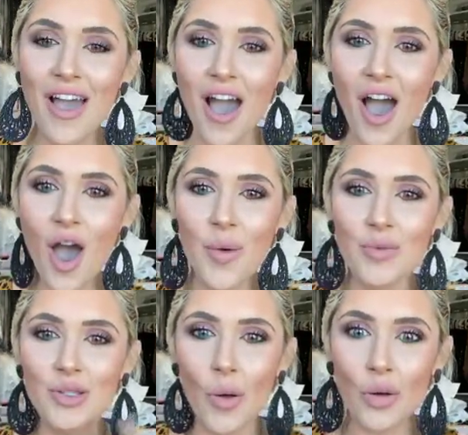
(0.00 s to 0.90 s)
Um,
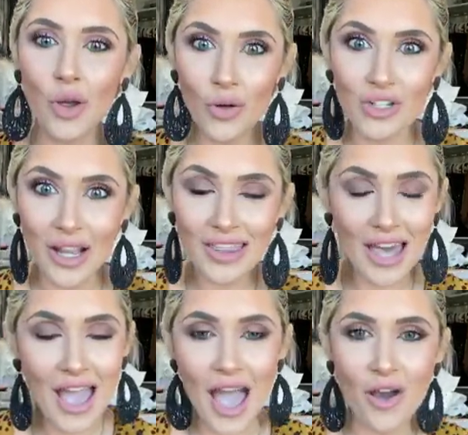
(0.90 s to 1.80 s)
so go check
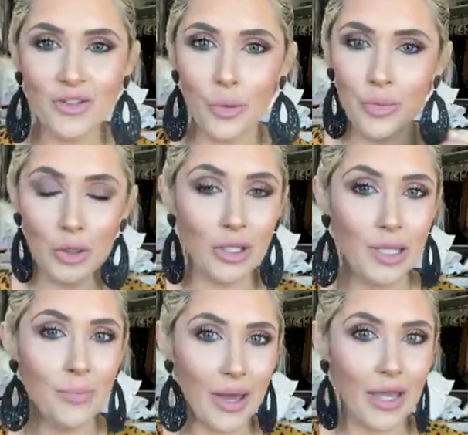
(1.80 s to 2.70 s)
that out. So Beauty
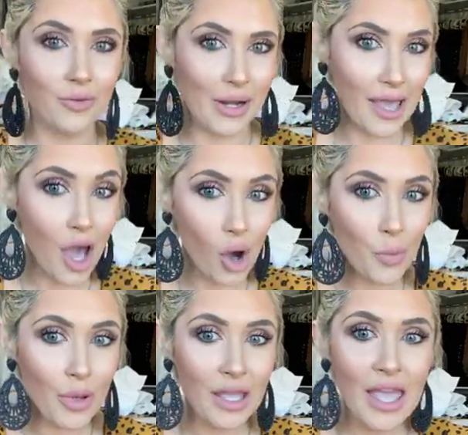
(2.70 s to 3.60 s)
by Raya
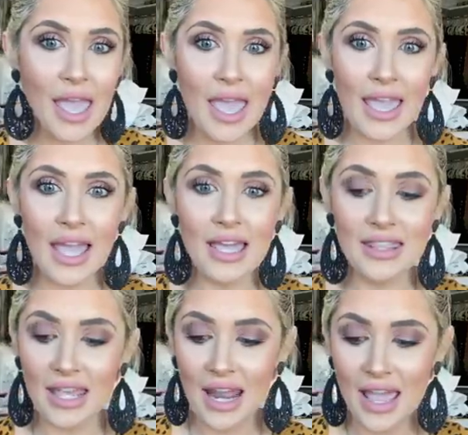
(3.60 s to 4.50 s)
Hope. And
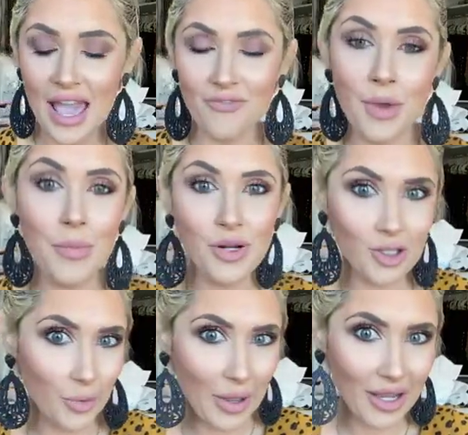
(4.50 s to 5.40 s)
then I have my
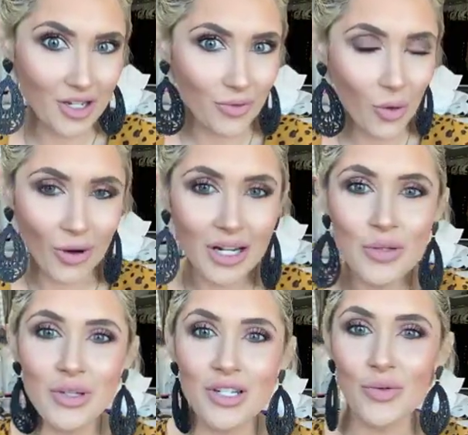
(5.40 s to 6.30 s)
personal page, of course,
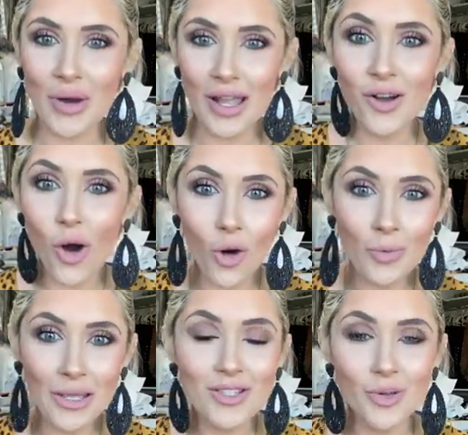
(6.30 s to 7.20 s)
which is Raya
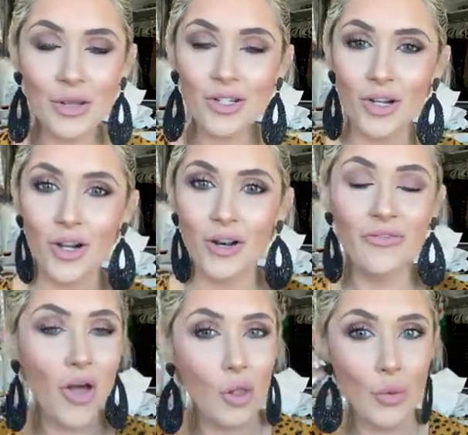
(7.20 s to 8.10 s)
Coleman. So make sure you're
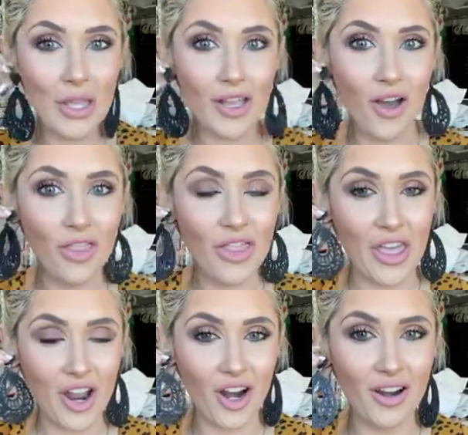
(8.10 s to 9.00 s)
following on
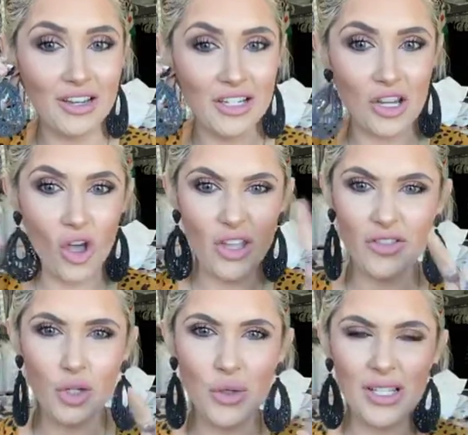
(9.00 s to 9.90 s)
there. And all you have
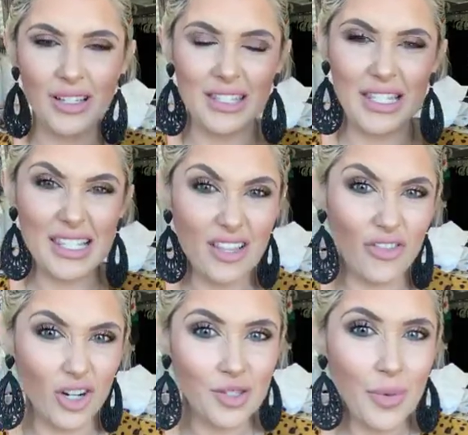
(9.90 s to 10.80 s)
to do is click the see
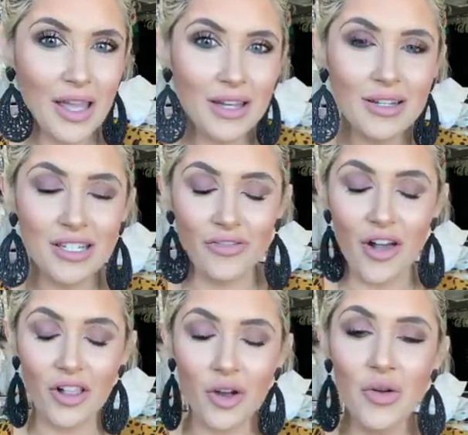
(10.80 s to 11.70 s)
first button to
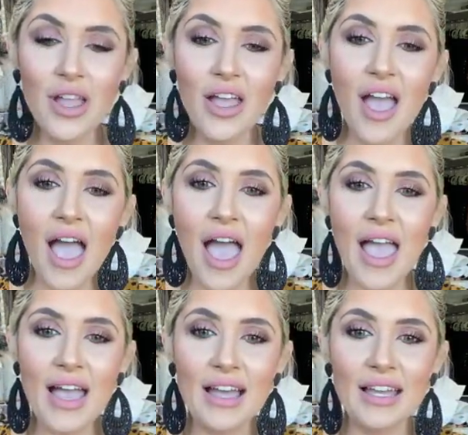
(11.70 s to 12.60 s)
follow
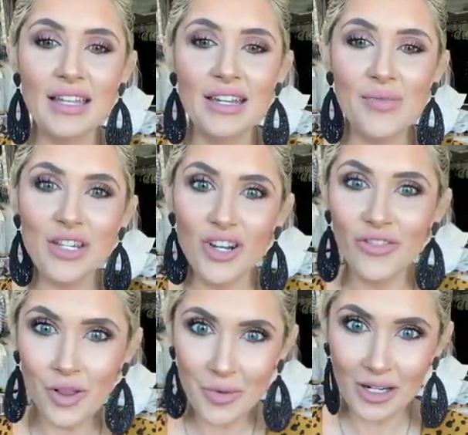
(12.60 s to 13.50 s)
and make sure you
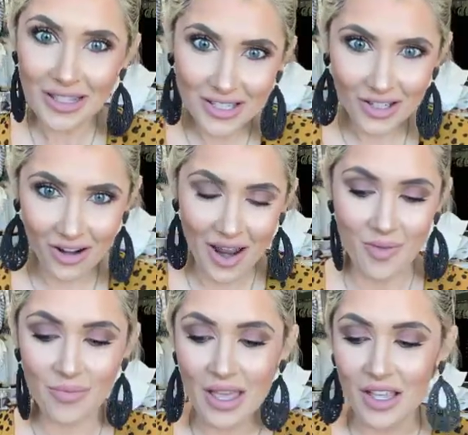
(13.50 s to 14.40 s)
follow me on
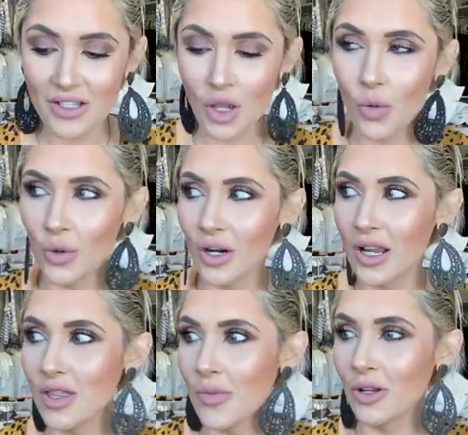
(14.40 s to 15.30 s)
Instagram. So we're
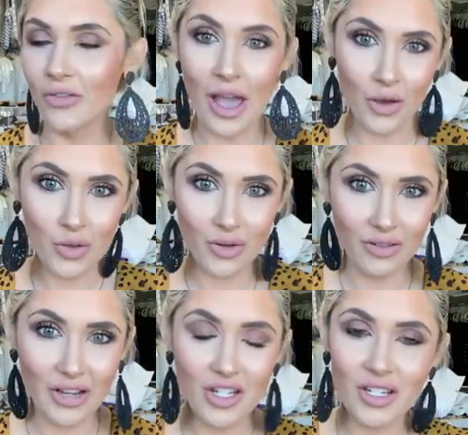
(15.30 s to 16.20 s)
in the middle of house
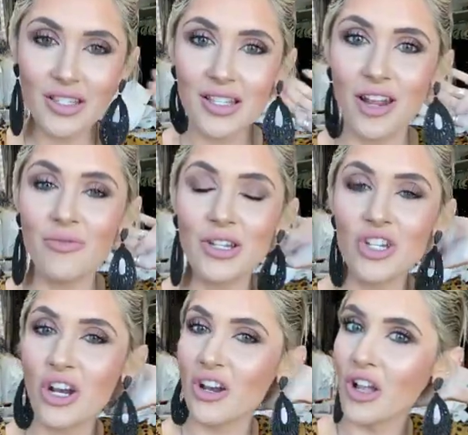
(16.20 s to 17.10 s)
renovations, and I've been
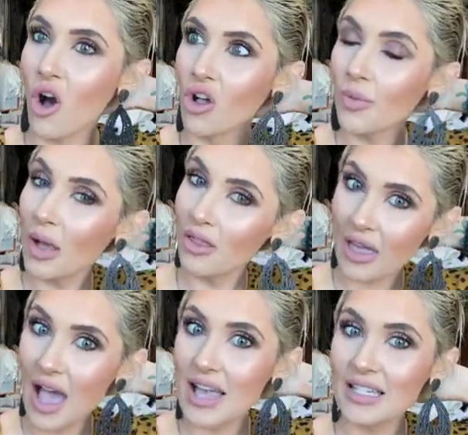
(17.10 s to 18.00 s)
sharing all about
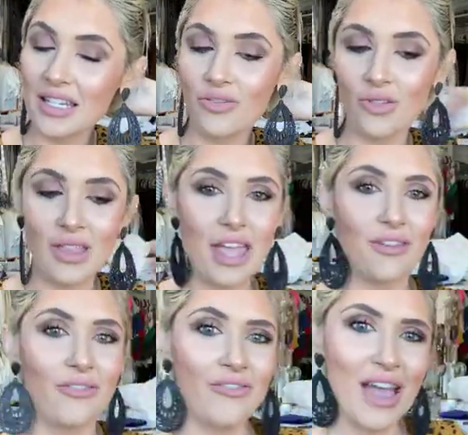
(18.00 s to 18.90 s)
that with, and
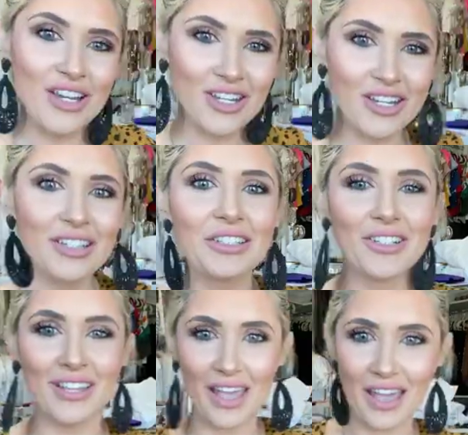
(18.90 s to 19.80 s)
fashion.
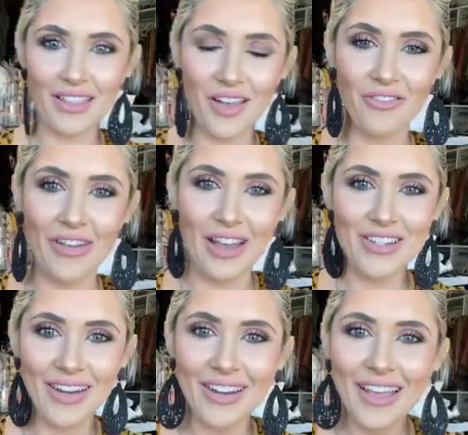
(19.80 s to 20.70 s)
Clearly, I love
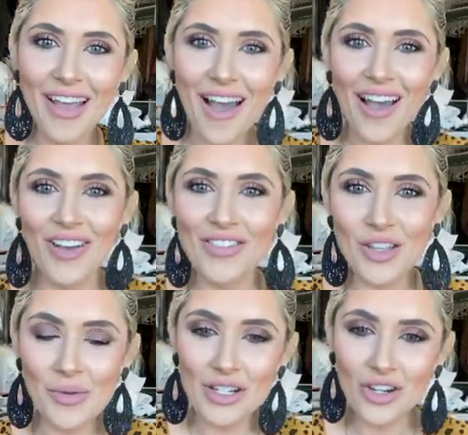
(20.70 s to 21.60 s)
fashion. Um, so
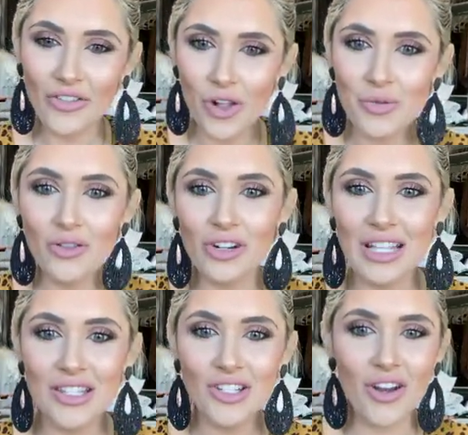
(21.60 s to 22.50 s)
make sure you follow me over on
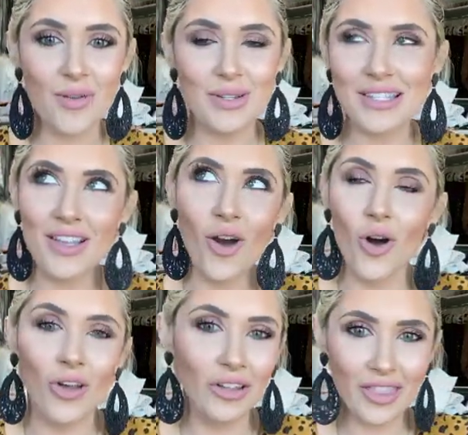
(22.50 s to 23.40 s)
Instagram to see
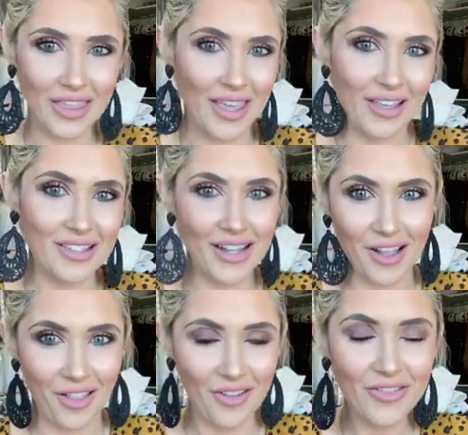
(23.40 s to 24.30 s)
all things that I
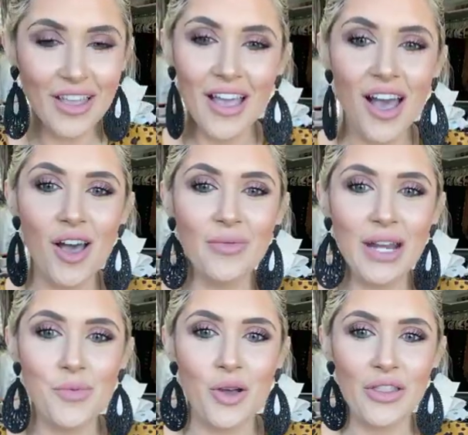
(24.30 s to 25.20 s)
love. Um, my
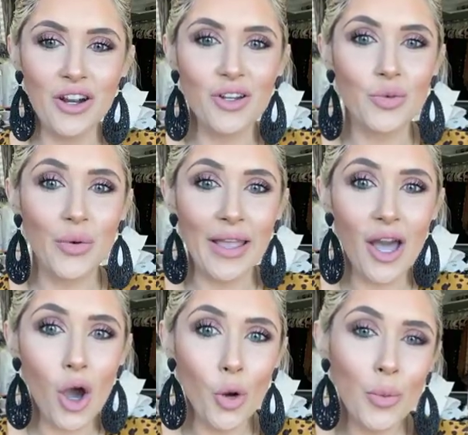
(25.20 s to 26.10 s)
name on there is Raya
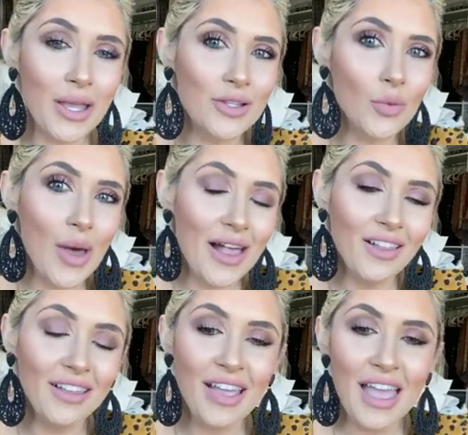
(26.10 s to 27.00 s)
Hope as
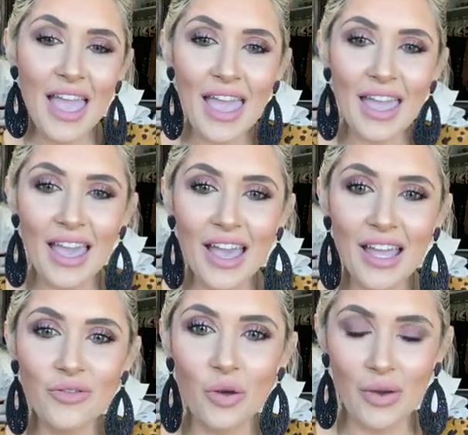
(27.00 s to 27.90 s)
well,
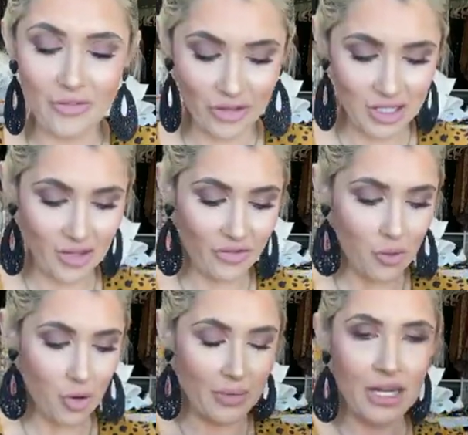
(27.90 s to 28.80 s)
and we'll wait for just a few
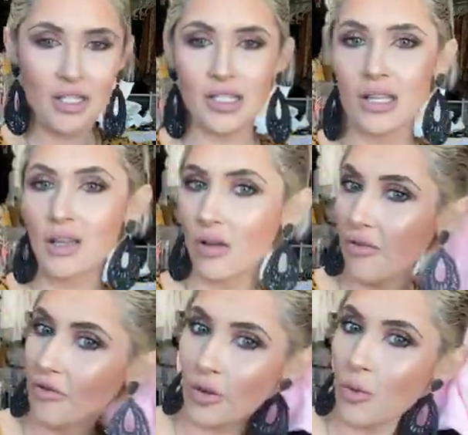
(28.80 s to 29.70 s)
more minutes
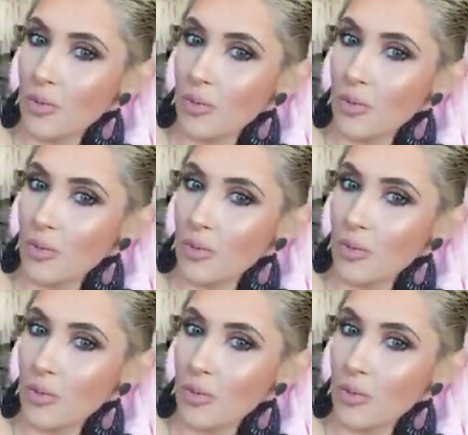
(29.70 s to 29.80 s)
for more